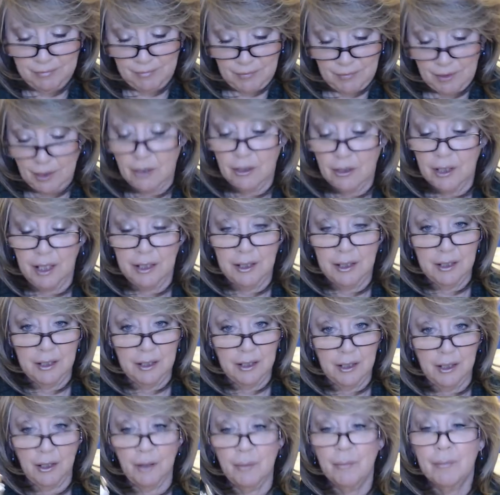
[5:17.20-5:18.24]
okay, there you
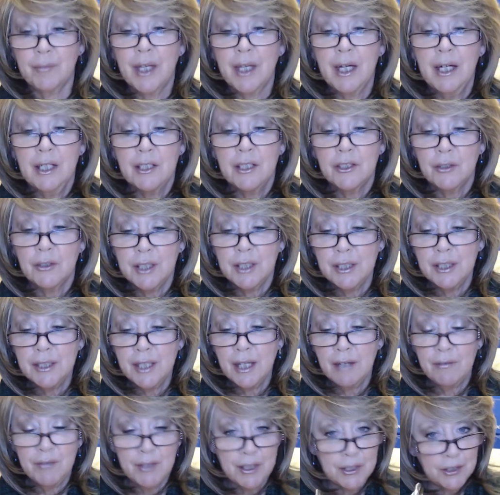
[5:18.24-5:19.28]
go. So it does
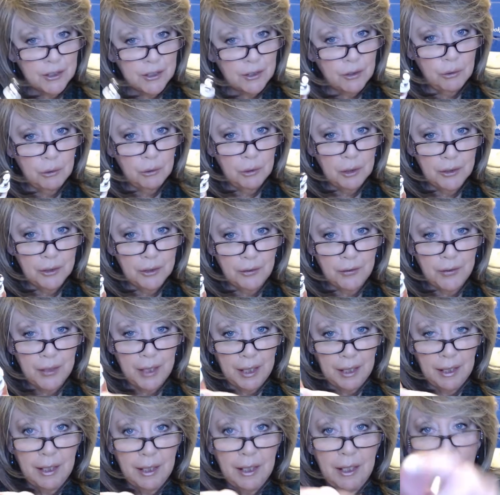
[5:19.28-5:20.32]
have this cool little
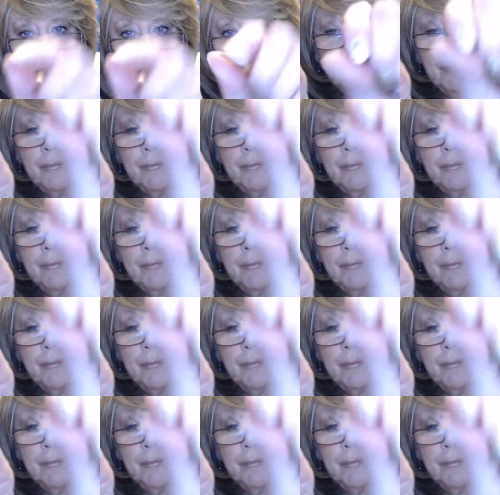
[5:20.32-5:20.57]
thing here.